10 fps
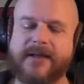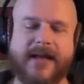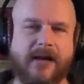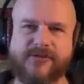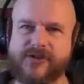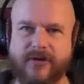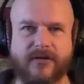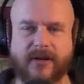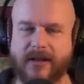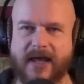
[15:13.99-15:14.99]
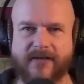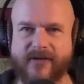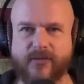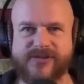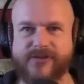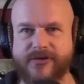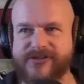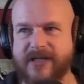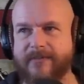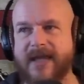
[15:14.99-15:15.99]
Now I'm sure a lot of it was
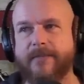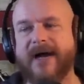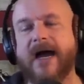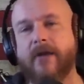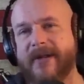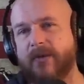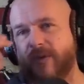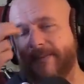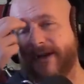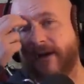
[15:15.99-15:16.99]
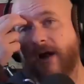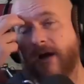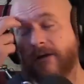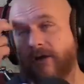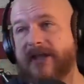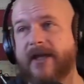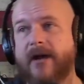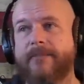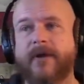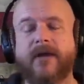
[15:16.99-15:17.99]
thirsty men, but how many women are looking
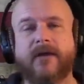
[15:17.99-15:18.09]
up